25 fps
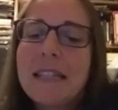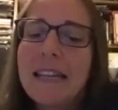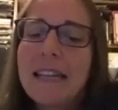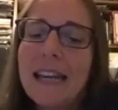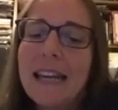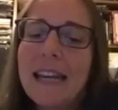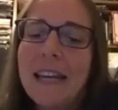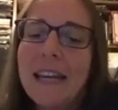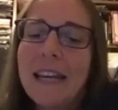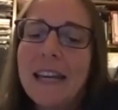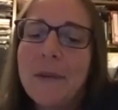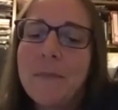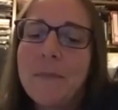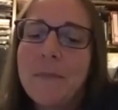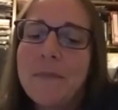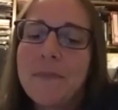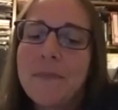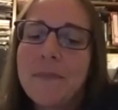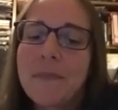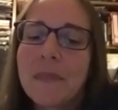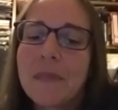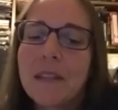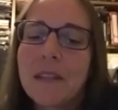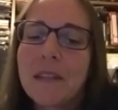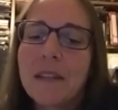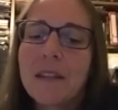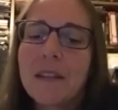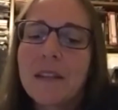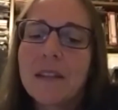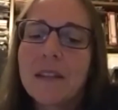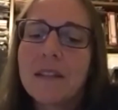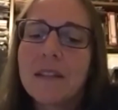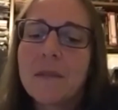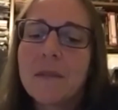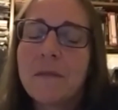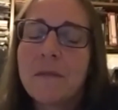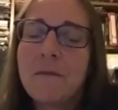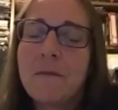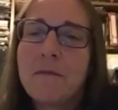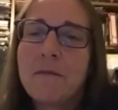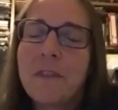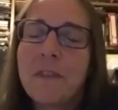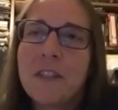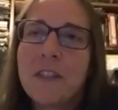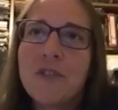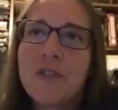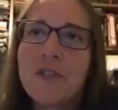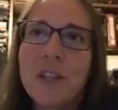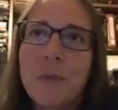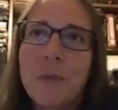It
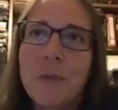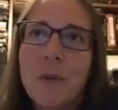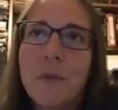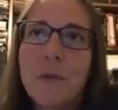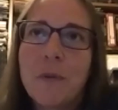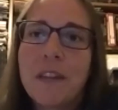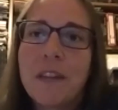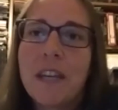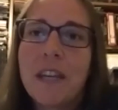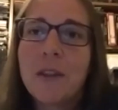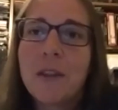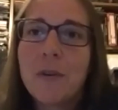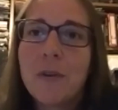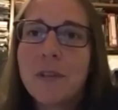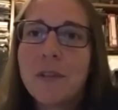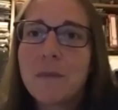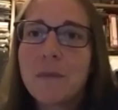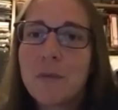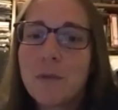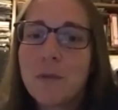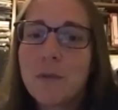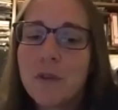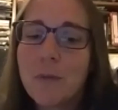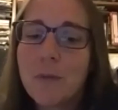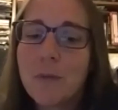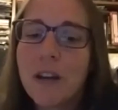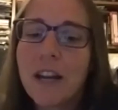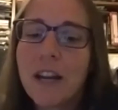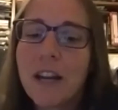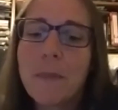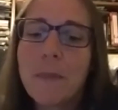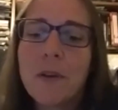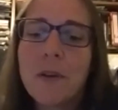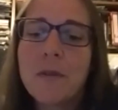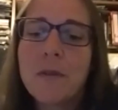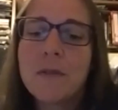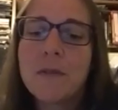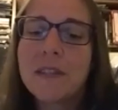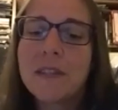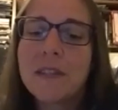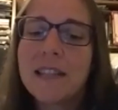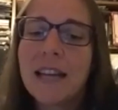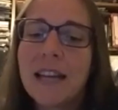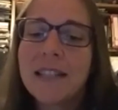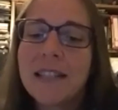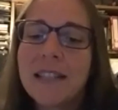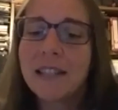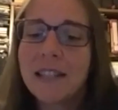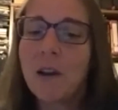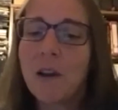fits really well with the ethos of social work about
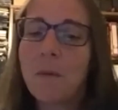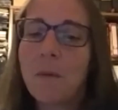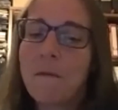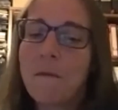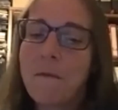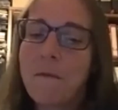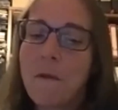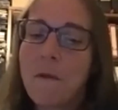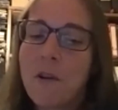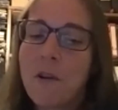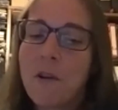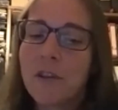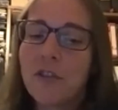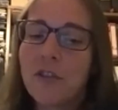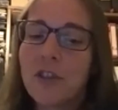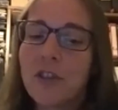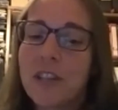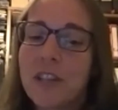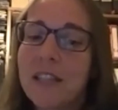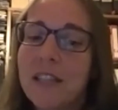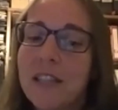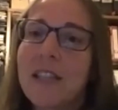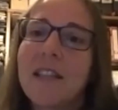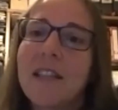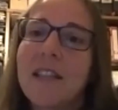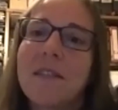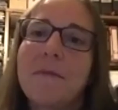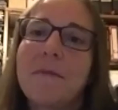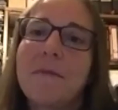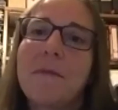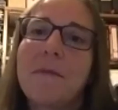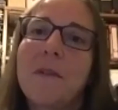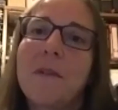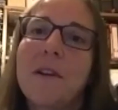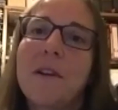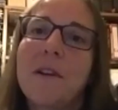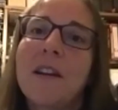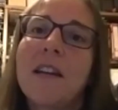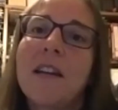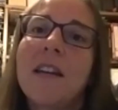standing up for justice, for